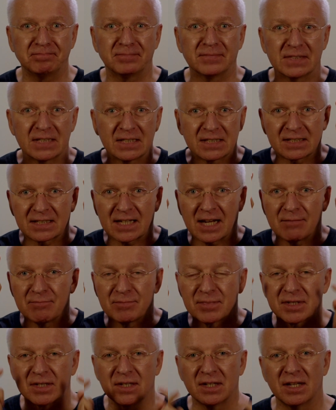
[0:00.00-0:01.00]
This
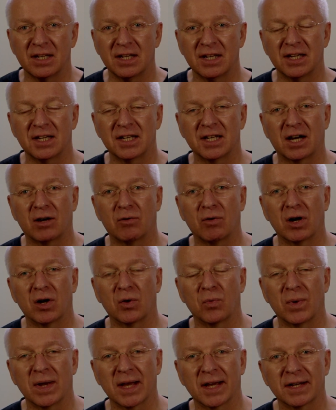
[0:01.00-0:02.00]
comes in our
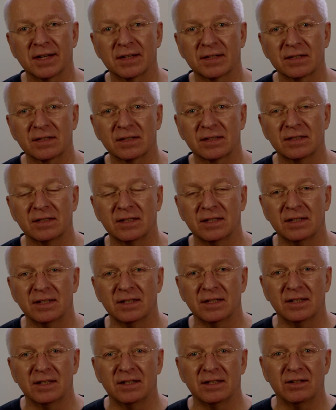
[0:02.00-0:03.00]
awareness.
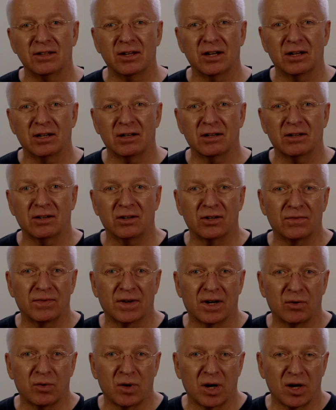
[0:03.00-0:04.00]
Over our